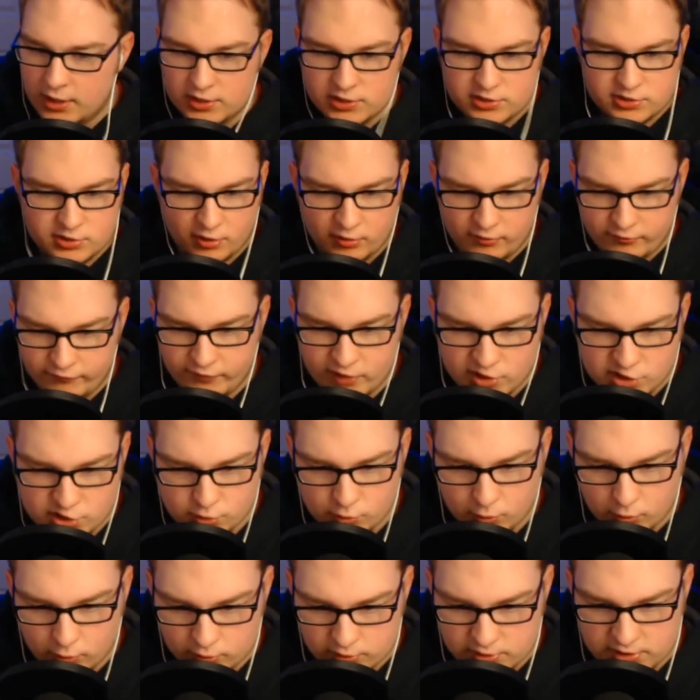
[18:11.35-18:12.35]
certain
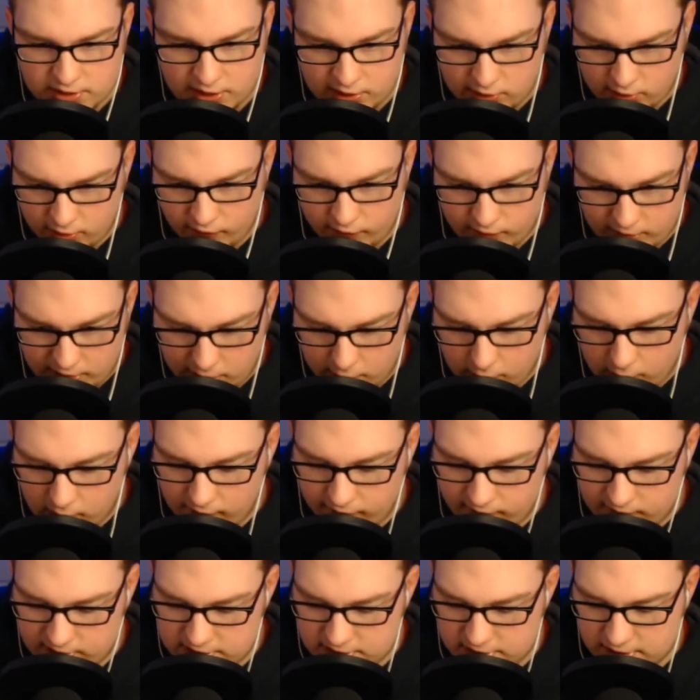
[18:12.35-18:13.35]
visuals in your video,
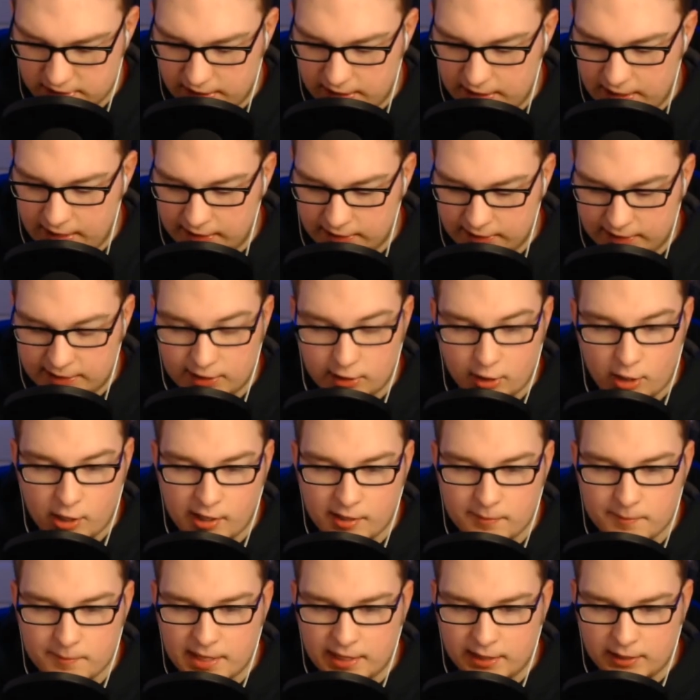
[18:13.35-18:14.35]
obviously, and can
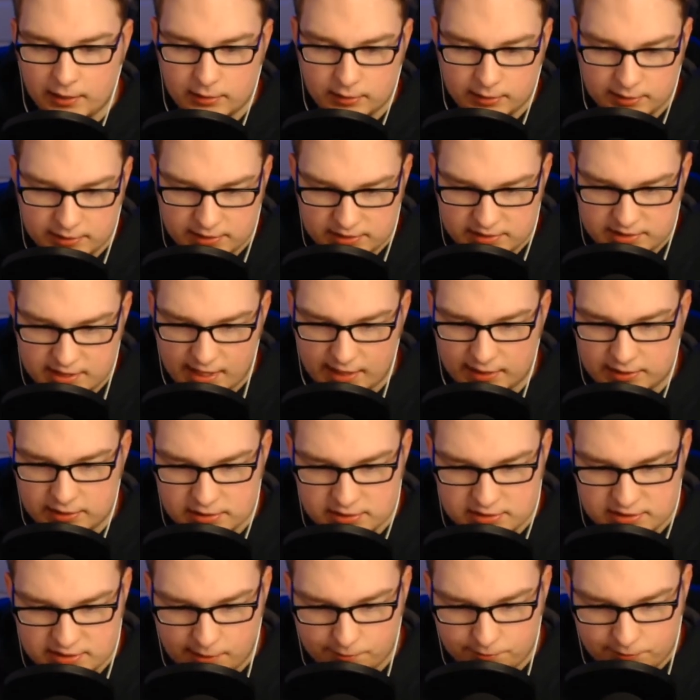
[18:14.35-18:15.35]
automatically
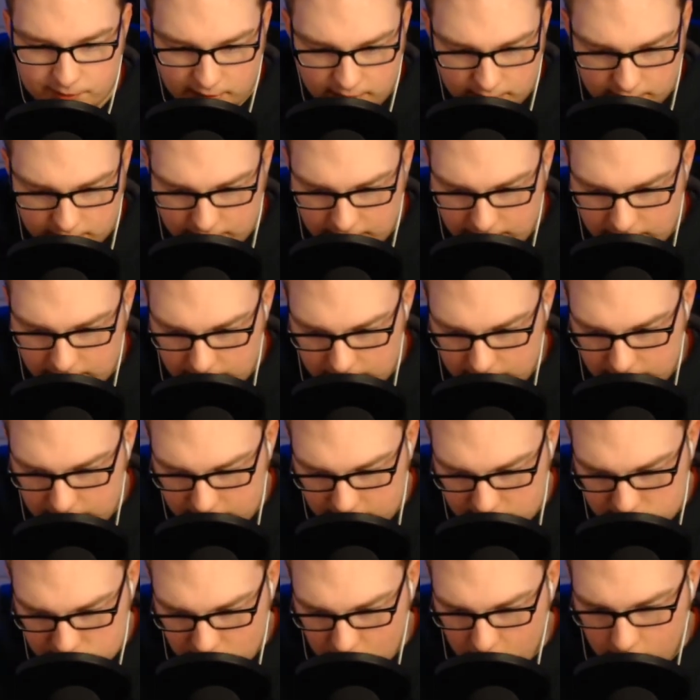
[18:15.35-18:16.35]
detect something that
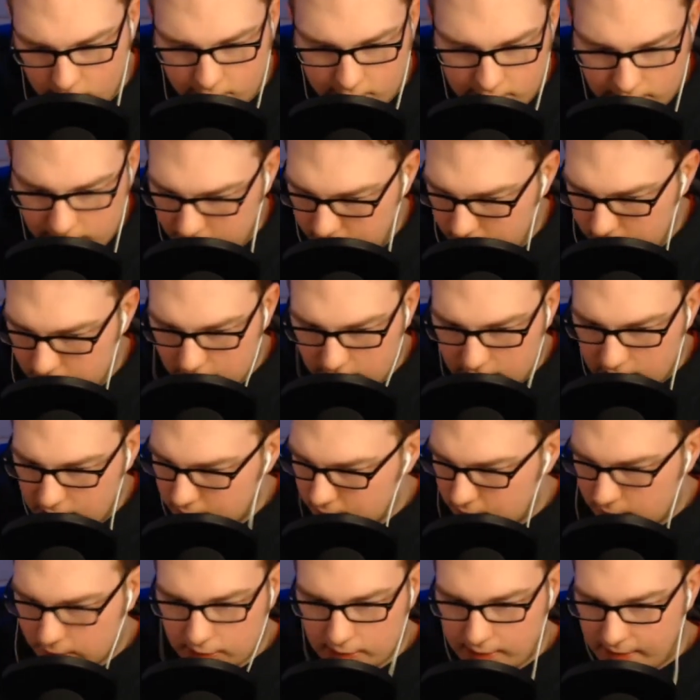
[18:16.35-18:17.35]
is already
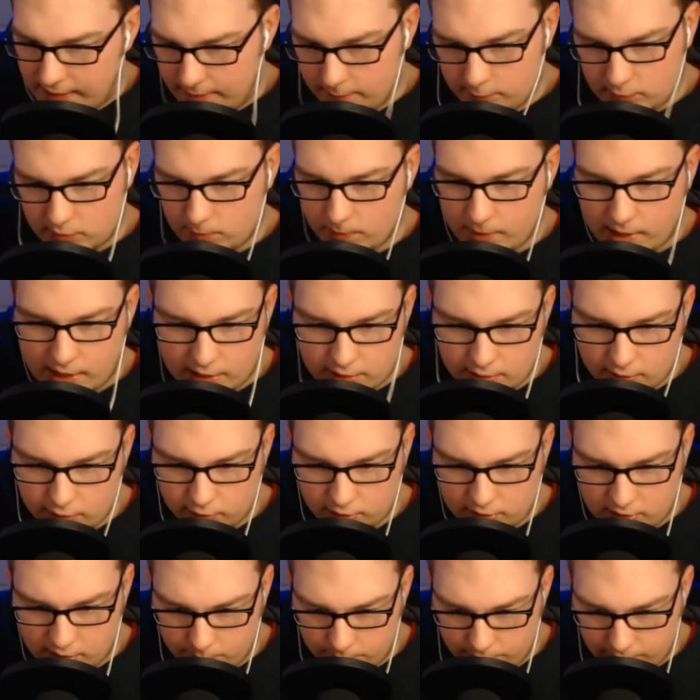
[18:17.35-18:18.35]
claimed by
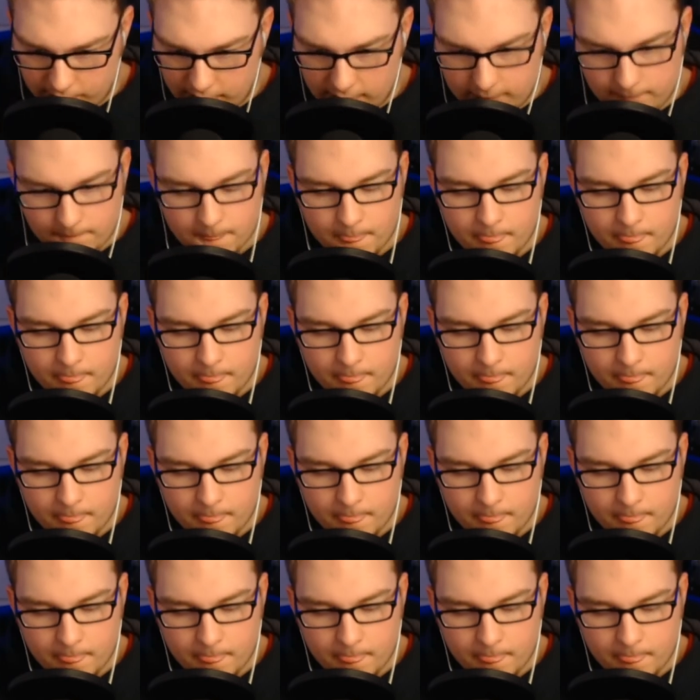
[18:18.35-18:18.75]
another company.